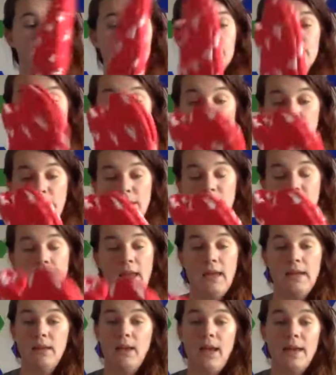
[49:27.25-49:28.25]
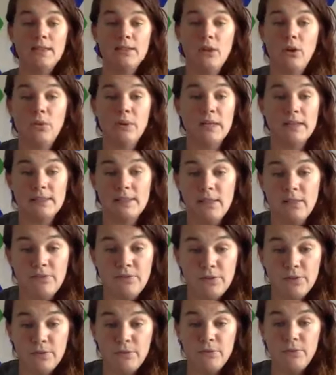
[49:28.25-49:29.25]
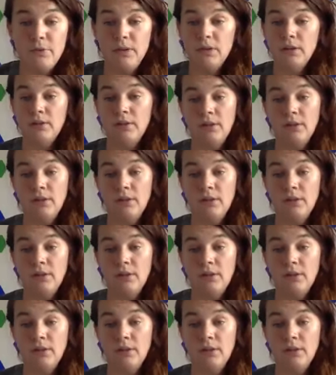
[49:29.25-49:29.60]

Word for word: So, and as always, if you